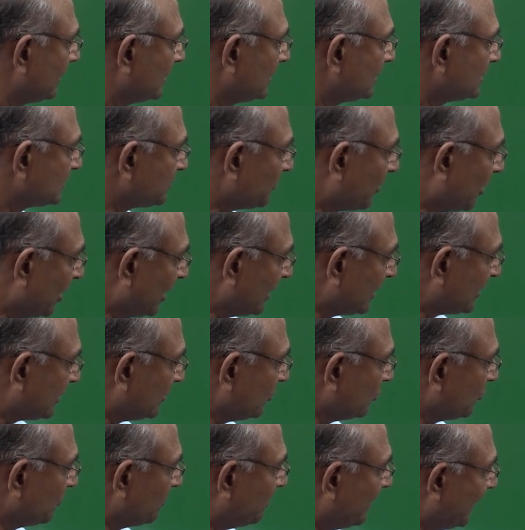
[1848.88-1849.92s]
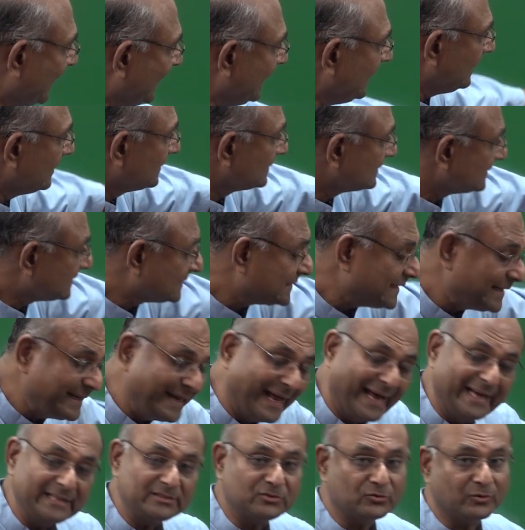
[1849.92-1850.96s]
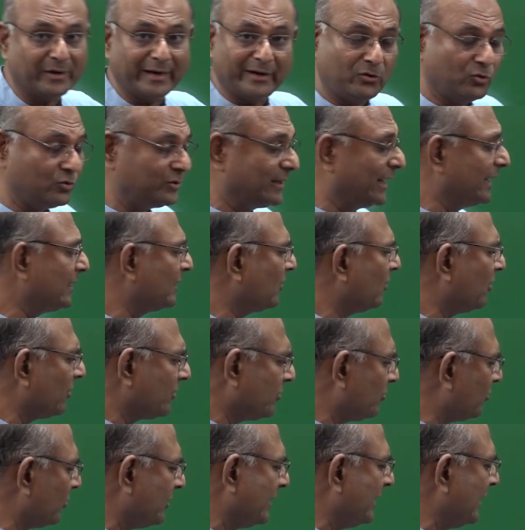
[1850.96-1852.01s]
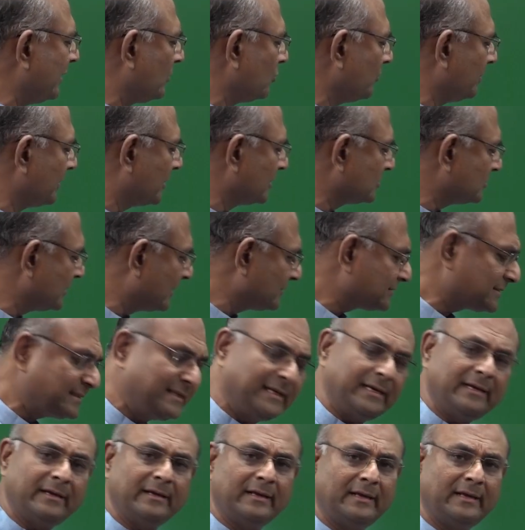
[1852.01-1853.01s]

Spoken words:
small q by C dash, you can do that, or you don't need to because you have C